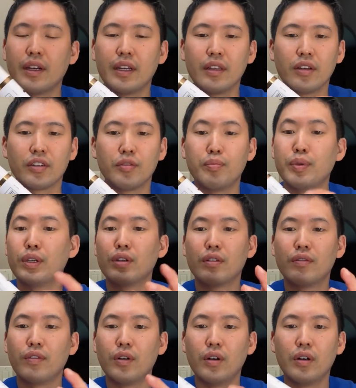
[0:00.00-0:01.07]
It looks
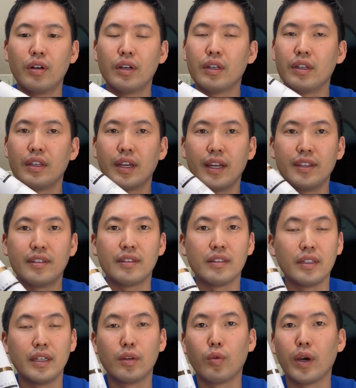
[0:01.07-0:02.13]
beautiful, nice
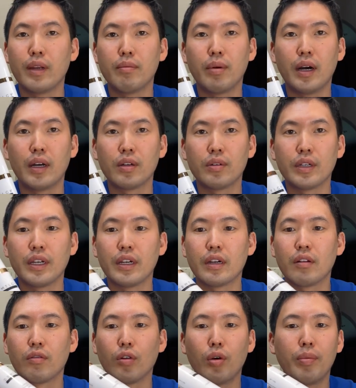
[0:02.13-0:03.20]
sleek white bottle
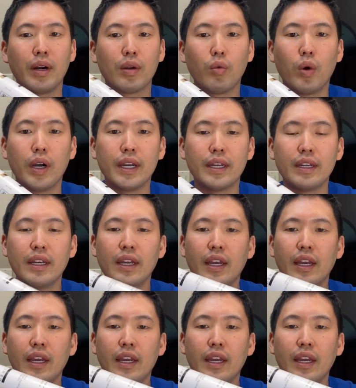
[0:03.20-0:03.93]
here, robot white.